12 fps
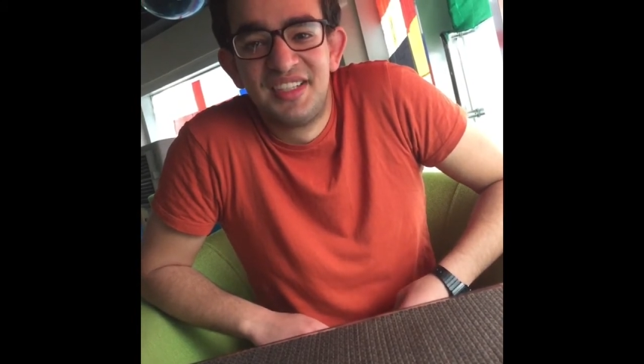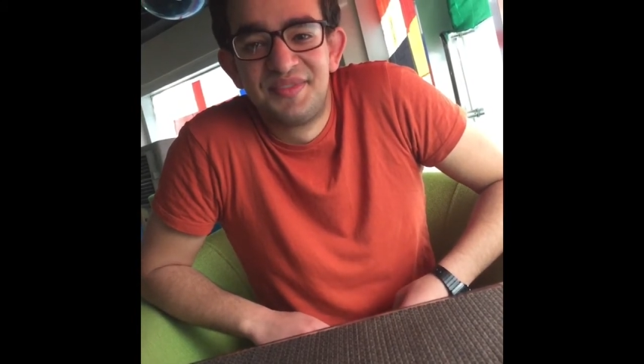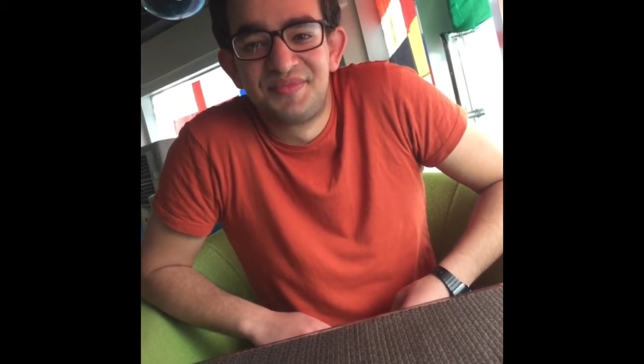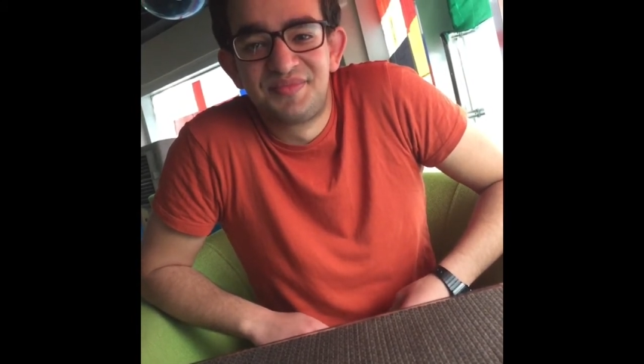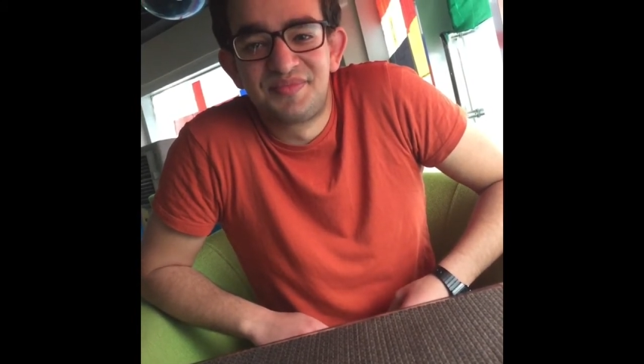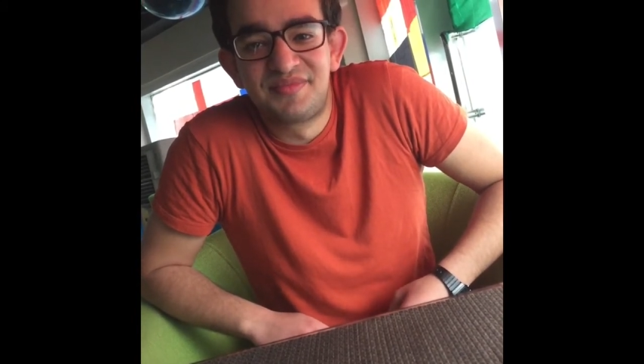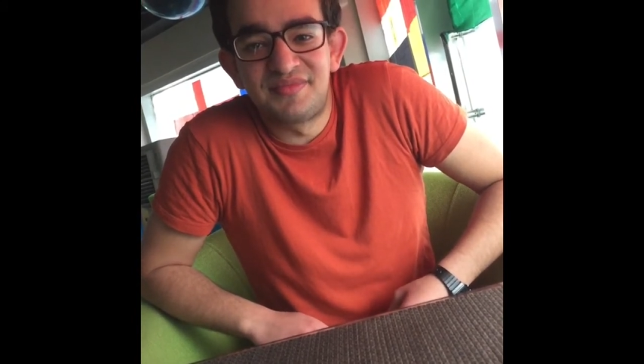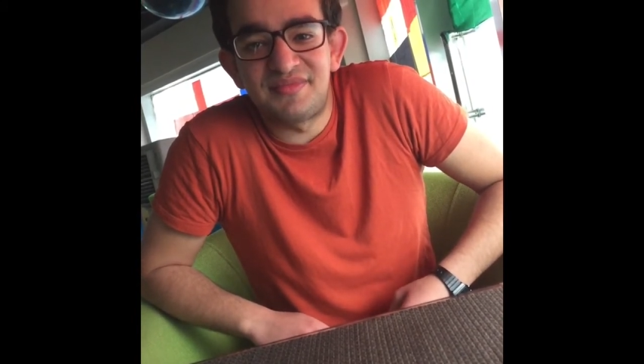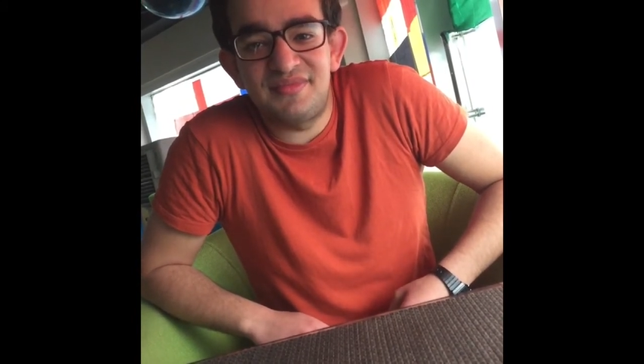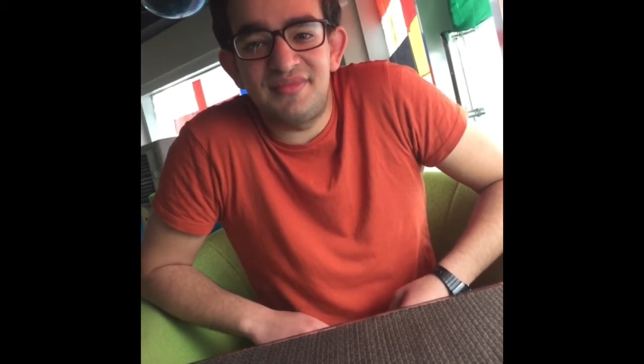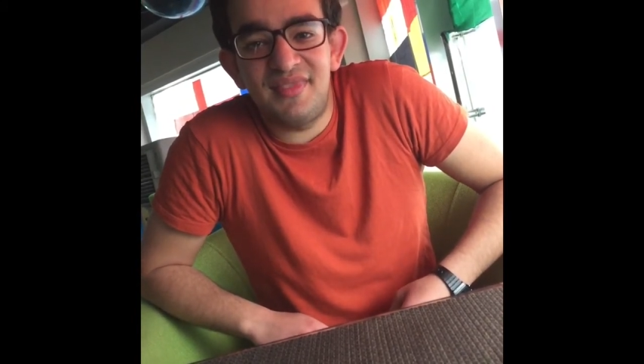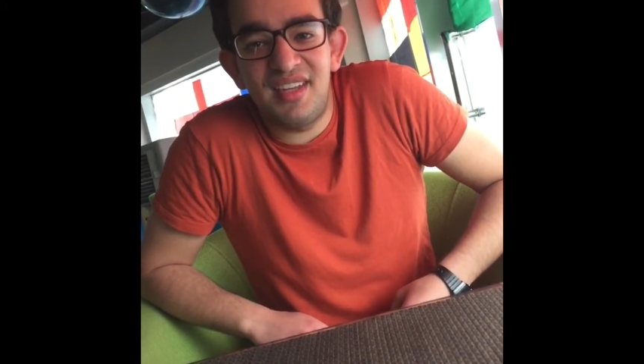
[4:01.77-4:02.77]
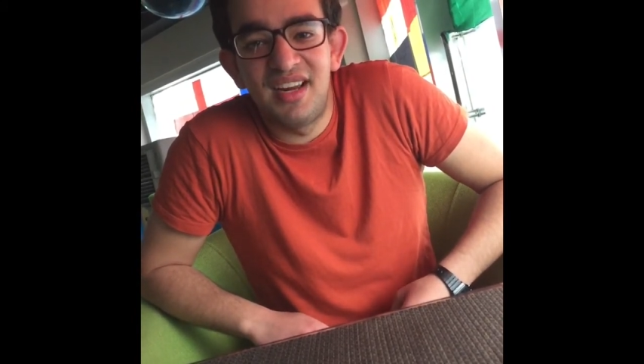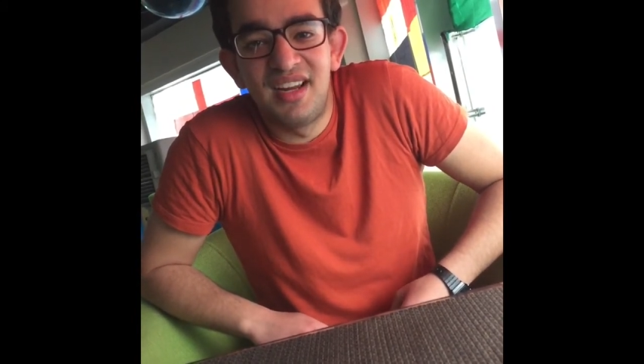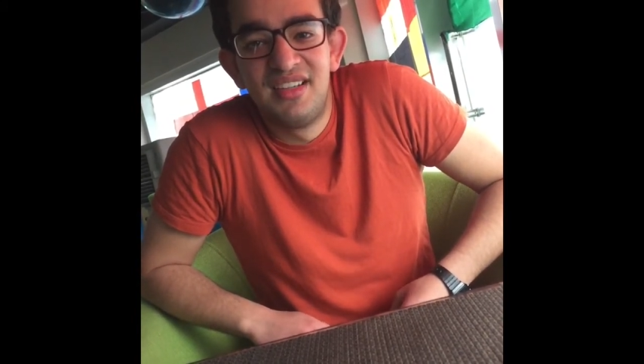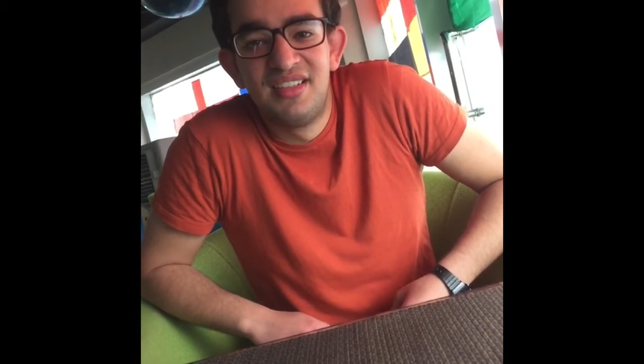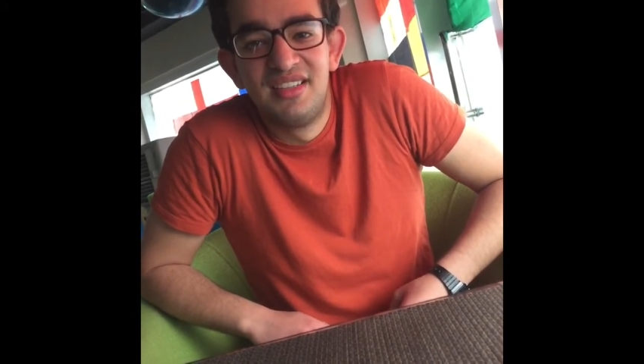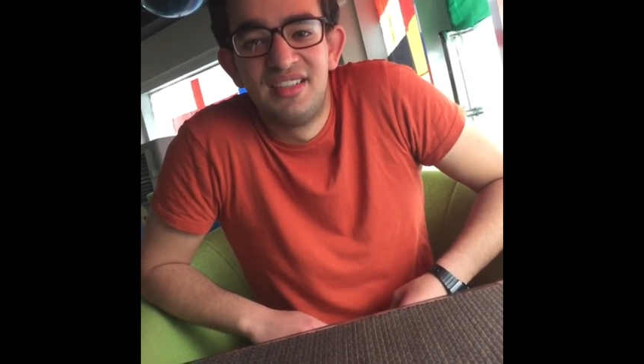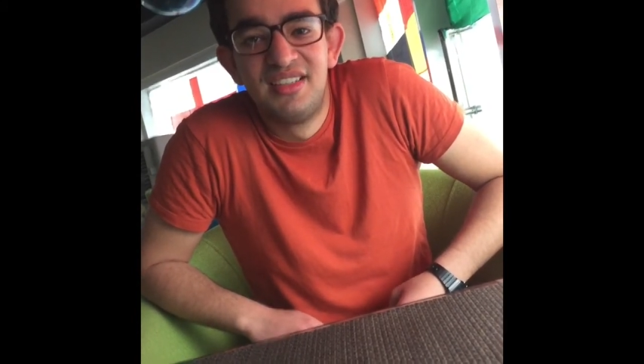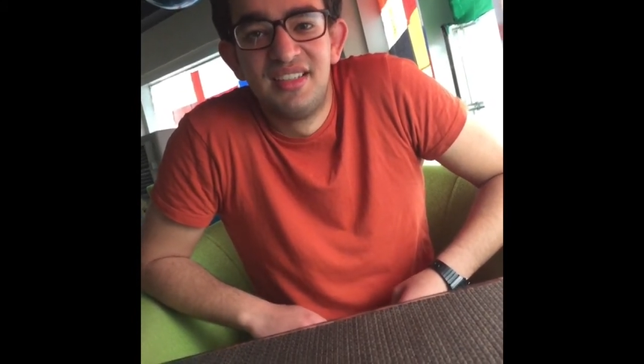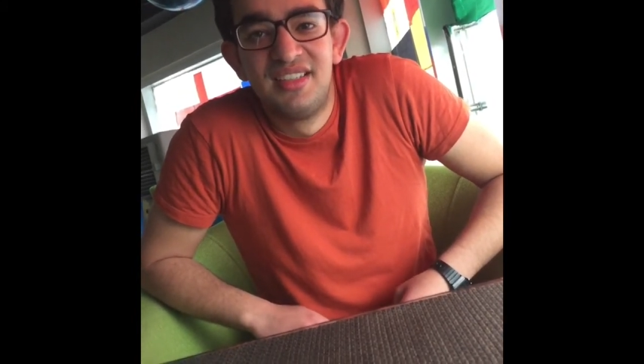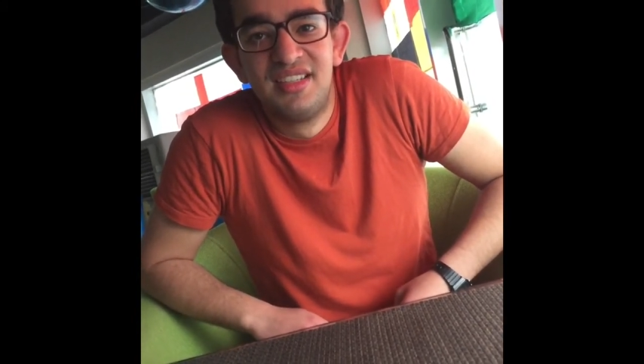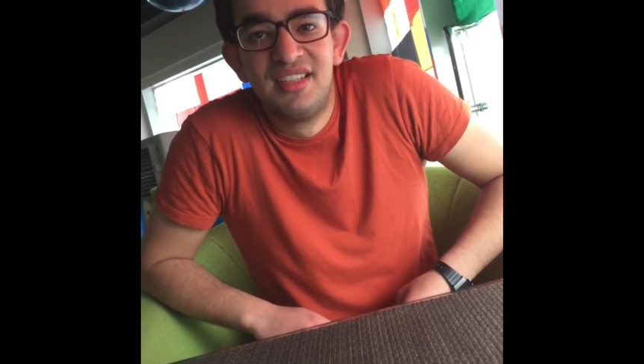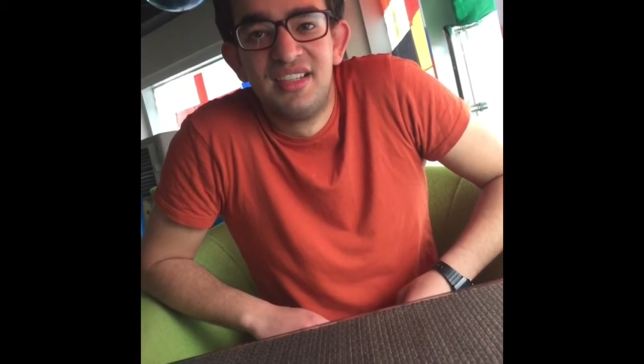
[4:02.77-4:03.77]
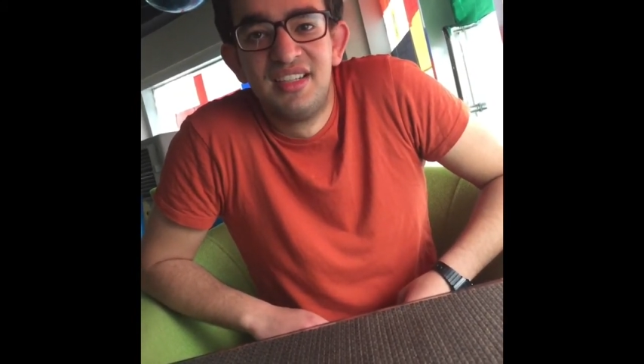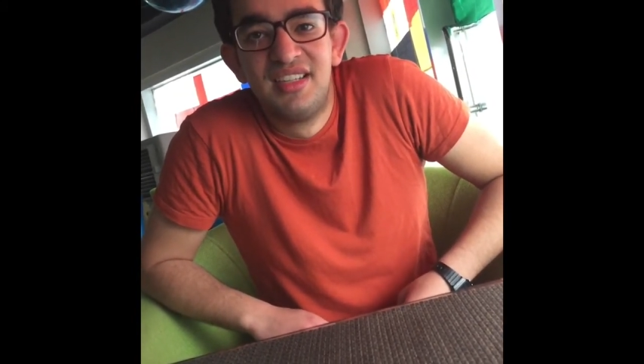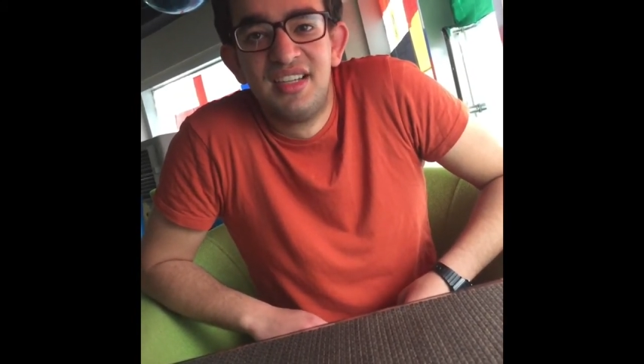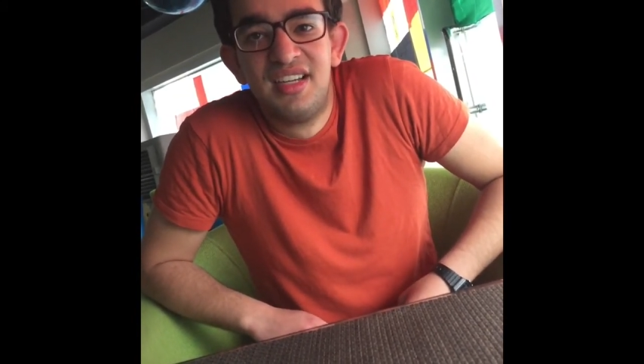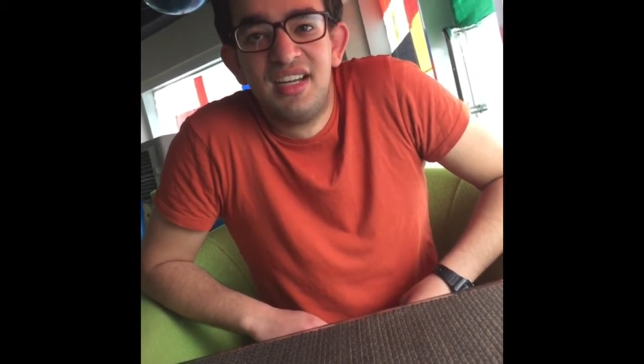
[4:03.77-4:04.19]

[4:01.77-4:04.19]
powers, name something that you'd change.